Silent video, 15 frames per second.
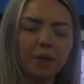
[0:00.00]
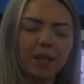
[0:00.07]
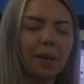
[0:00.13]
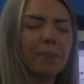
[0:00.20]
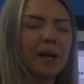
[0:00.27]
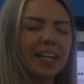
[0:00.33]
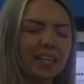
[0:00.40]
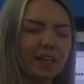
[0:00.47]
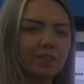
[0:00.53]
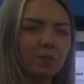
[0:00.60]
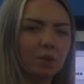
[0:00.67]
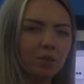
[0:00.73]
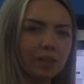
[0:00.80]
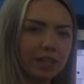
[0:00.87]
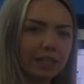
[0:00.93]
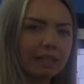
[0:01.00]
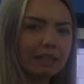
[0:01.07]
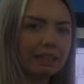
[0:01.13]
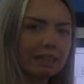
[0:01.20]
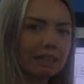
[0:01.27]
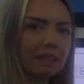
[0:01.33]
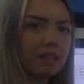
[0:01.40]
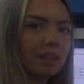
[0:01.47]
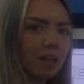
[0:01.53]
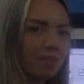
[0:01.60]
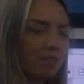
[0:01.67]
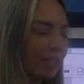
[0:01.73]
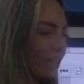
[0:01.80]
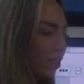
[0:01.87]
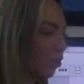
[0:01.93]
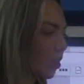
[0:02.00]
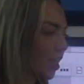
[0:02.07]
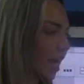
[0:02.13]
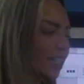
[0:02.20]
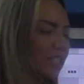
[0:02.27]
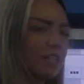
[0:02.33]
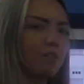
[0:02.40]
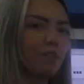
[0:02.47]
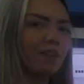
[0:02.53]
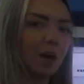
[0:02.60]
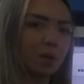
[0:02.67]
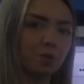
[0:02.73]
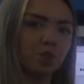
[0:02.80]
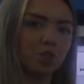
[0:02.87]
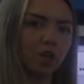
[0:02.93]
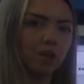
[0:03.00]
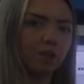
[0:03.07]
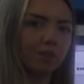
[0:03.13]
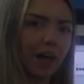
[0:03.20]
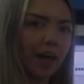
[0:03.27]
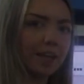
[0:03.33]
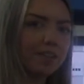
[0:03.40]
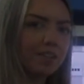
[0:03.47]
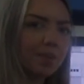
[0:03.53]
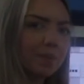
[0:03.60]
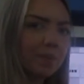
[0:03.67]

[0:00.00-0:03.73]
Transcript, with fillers: That might give you a really, a really good idea of how to solve that.